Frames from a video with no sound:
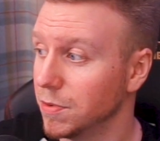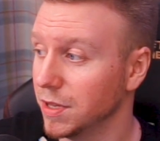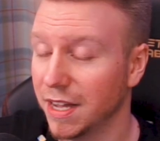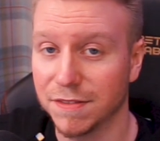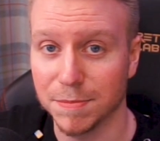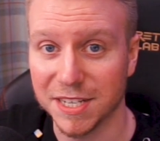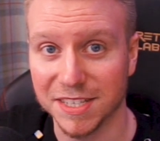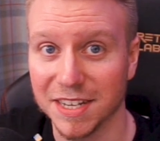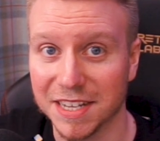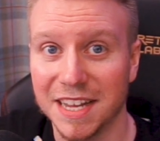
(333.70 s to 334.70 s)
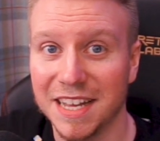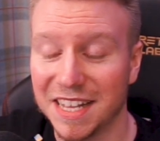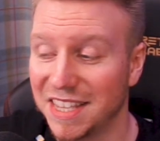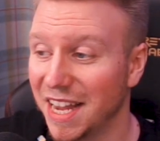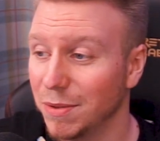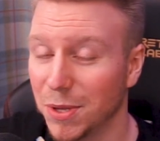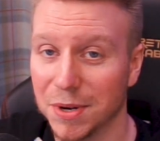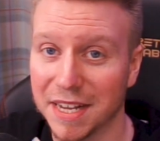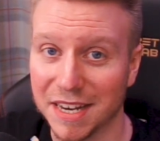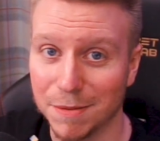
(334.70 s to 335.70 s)
we'll have to be stuck
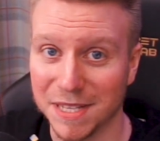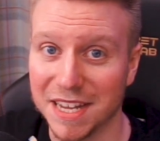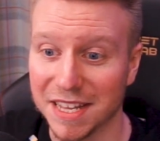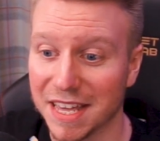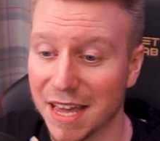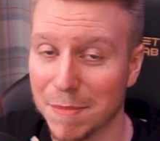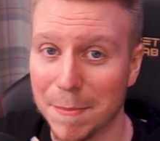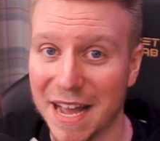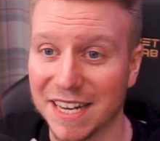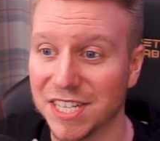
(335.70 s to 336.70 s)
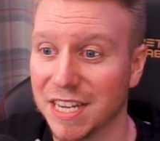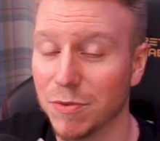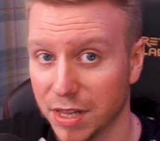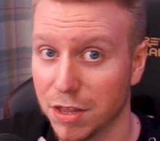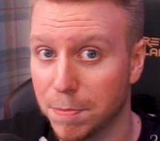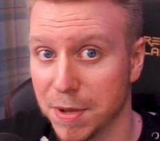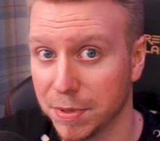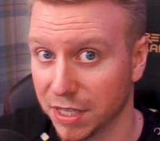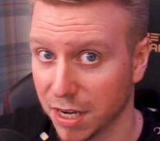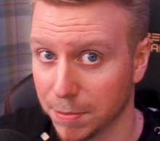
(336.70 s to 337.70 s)
downloading and updating the game and patching while other
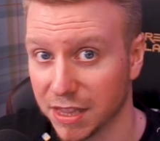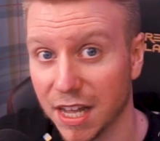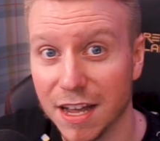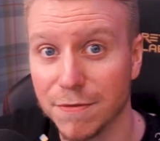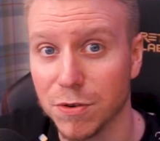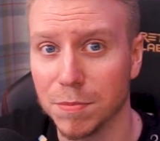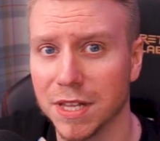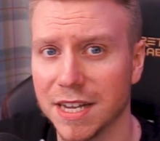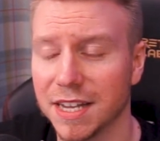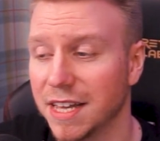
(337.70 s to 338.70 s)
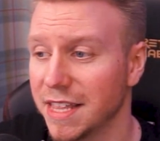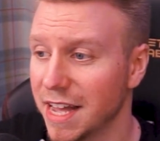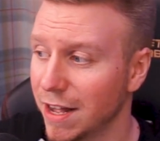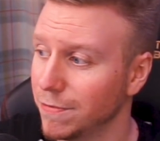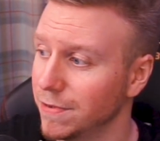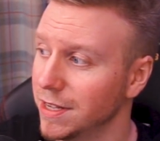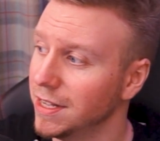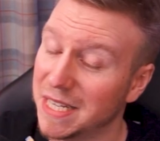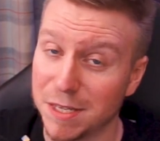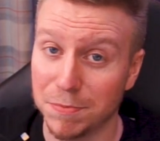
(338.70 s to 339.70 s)
people are going to be live who played in the alpha?
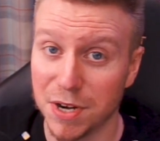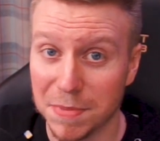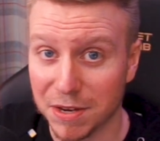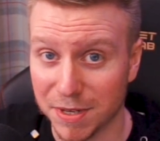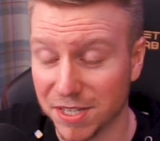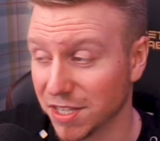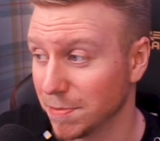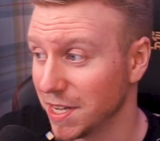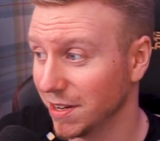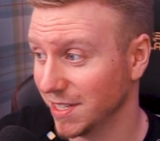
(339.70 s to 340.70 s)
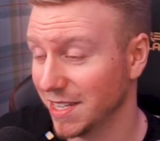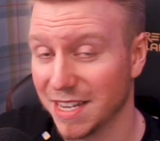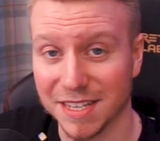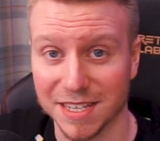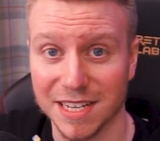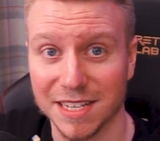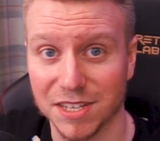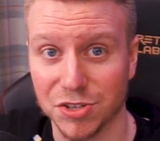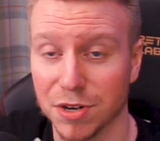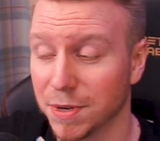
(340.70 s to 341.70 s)
That's a pretty big question to me, honestly. As
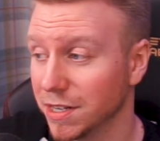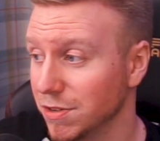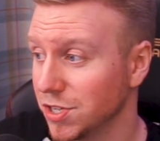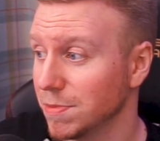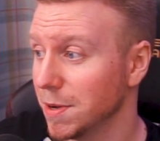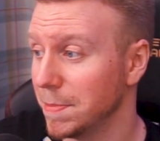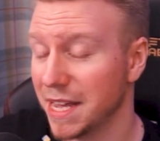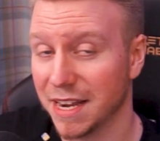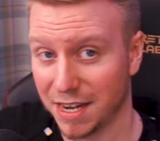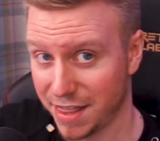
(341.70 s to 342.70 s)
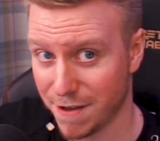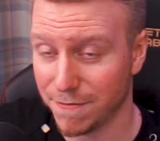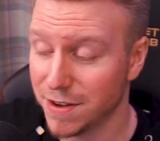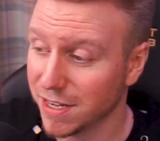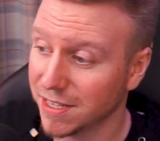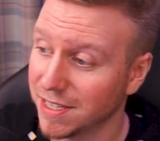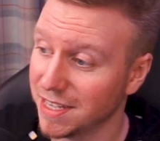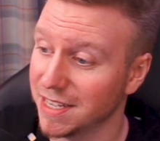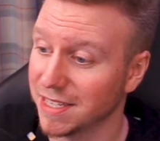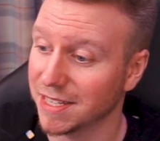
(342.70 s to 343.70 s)
a streamer and YouTuber, being in there first
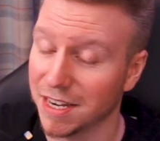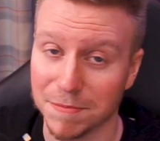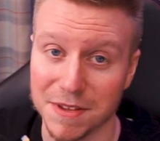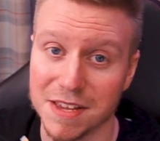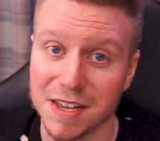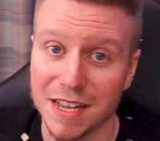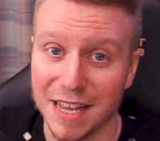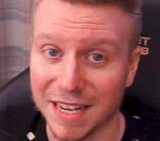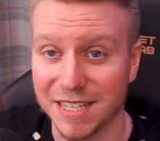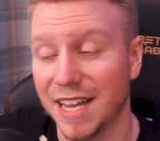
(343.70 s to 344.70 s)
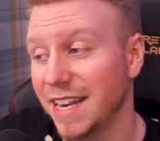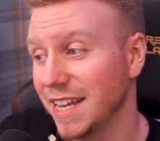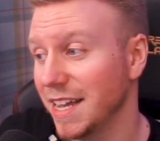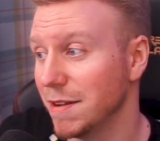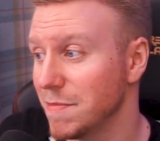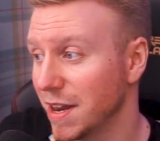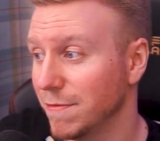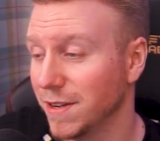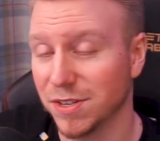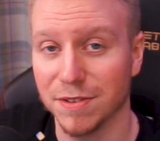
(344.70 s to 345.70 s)
is going to be exciting and
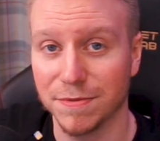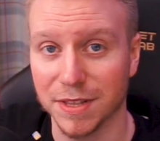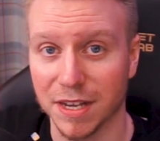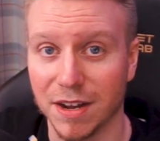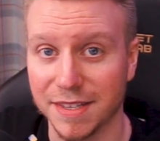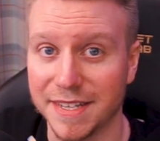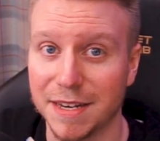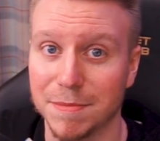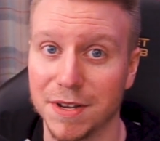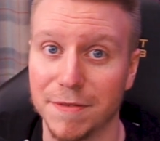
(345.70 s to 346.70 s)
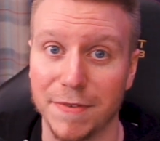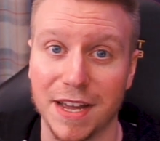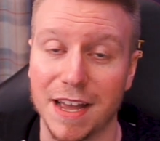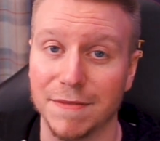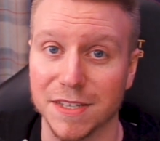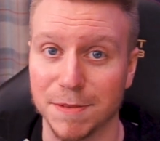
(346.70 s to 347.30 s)
beneficial for the content, but if I have to